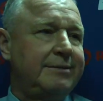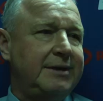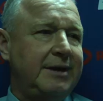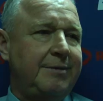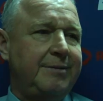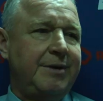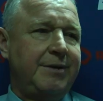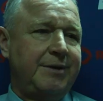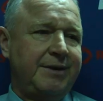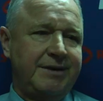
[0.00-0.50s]
I'll
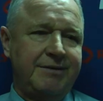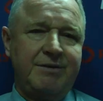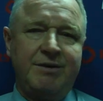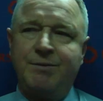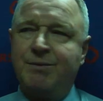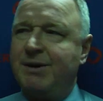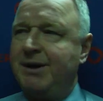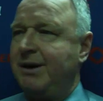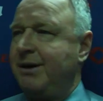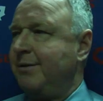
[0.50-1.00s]
meet with every
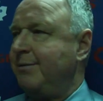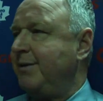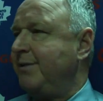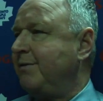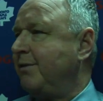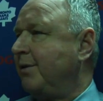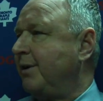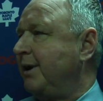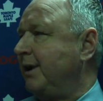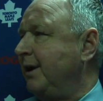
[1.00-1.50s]
player
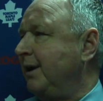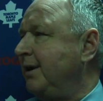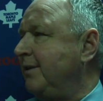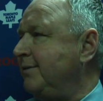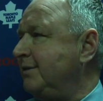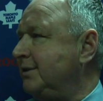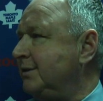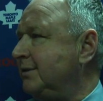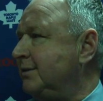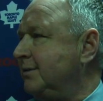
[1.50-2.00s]
before he
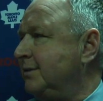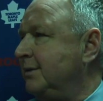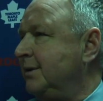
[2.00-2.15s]
leaves.